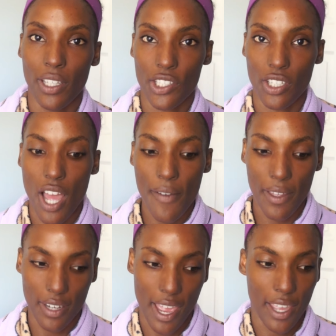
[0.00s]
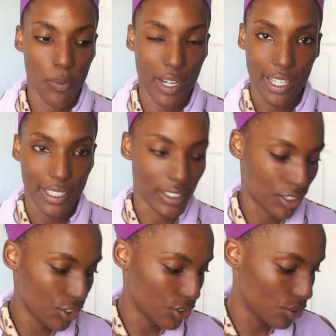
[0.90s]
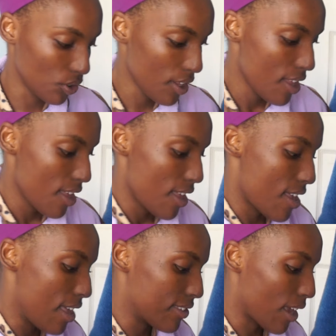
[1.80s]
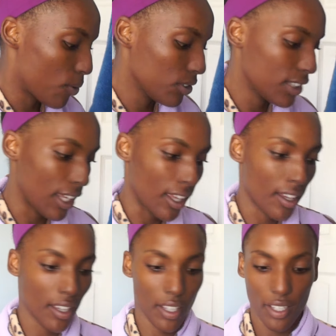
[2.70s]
finish it off at night, what I like to do is I will take